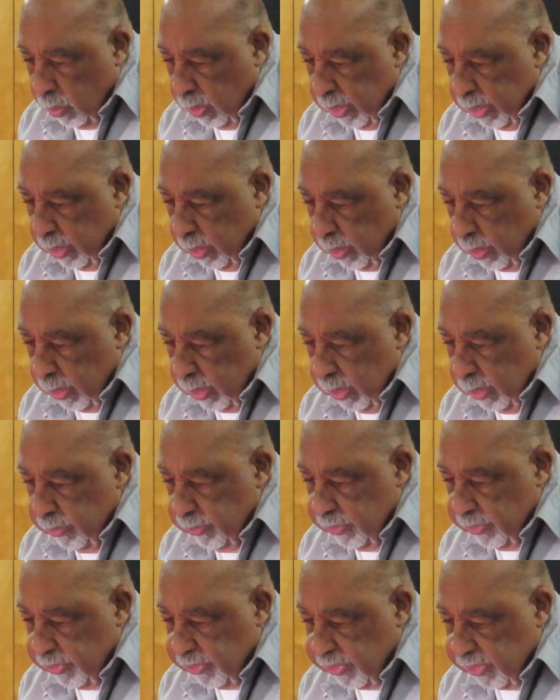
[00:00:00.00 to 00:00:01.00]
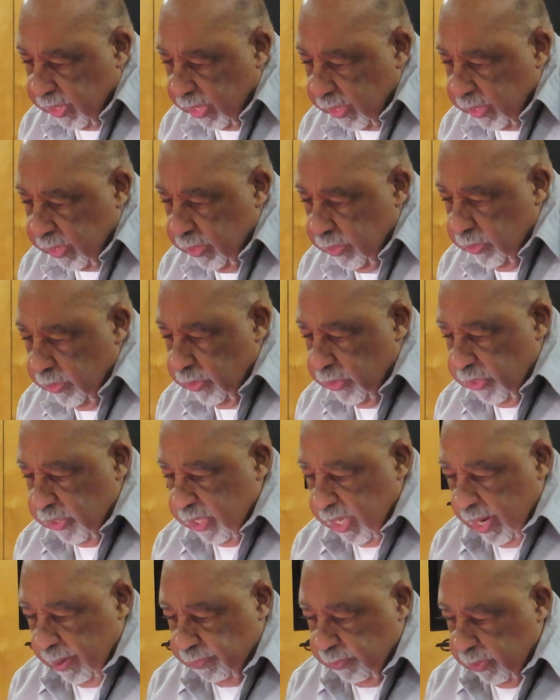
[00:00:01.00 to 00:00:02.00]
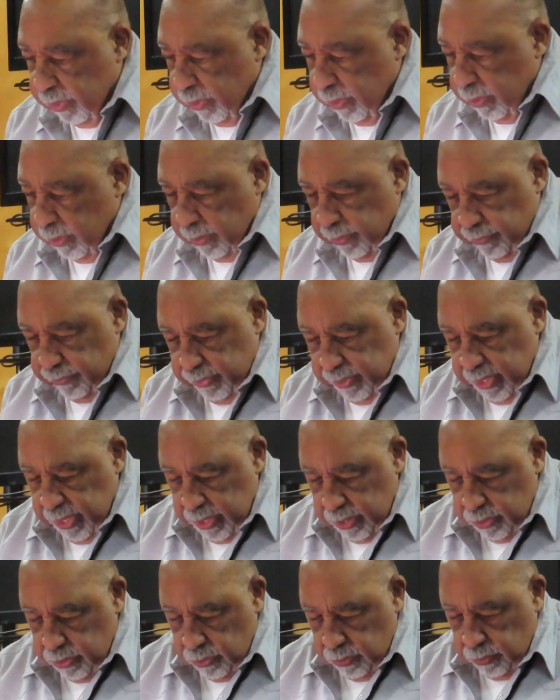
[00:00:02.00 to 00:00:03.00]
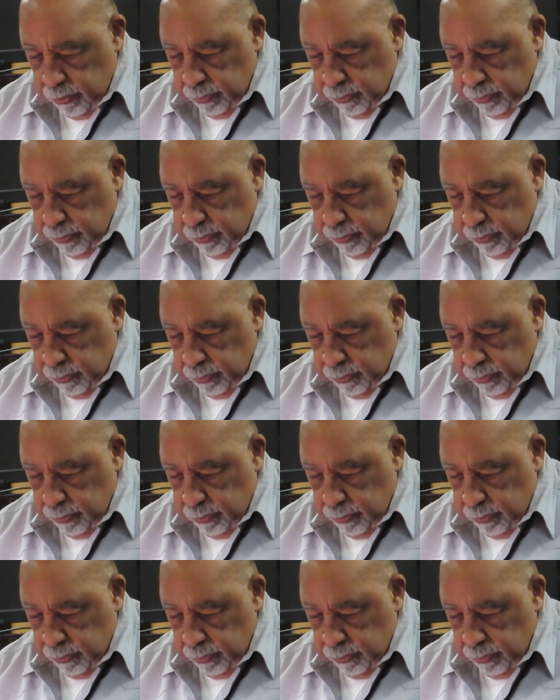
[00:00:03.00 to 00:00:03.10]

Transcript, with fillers: We are in the second chapter of Daniel.